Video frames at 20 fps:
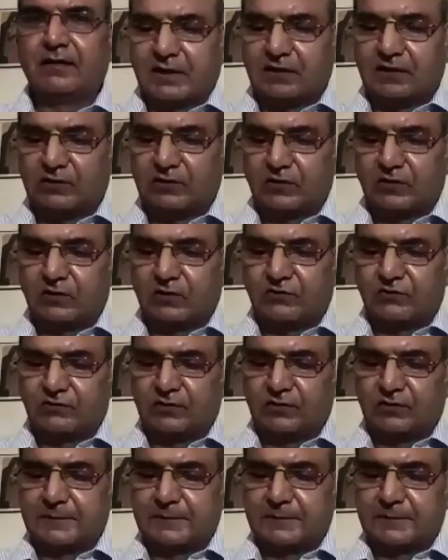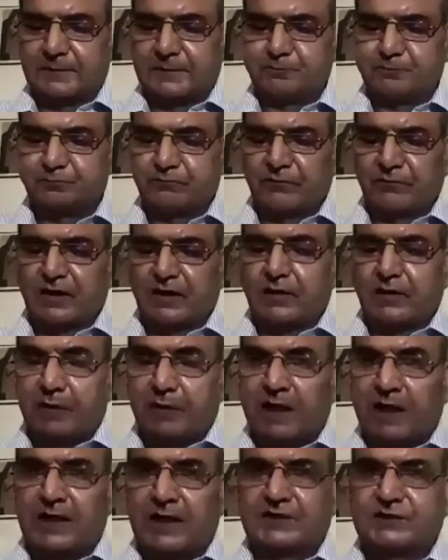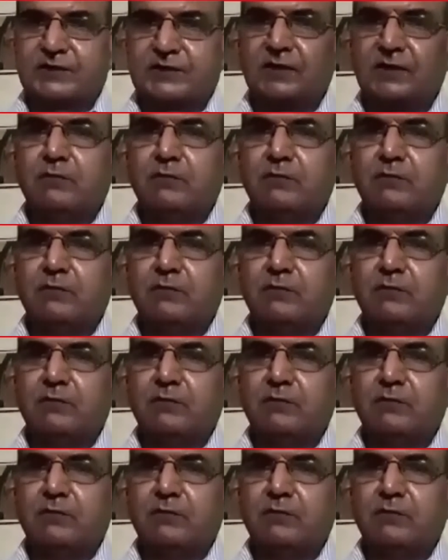the month of March.